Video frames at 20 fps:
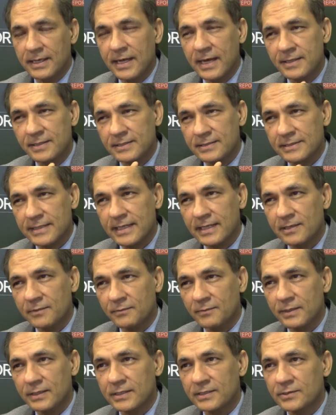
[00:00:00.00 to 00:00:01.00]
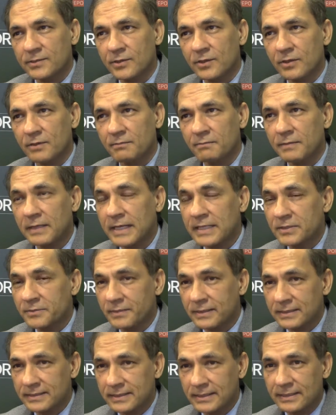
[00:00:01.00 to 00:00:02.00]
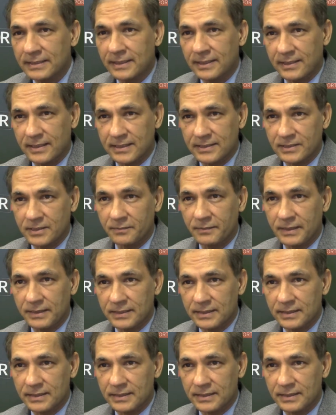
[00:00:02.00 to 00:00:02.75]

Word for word: and the second one is called plasmacytic Castleman's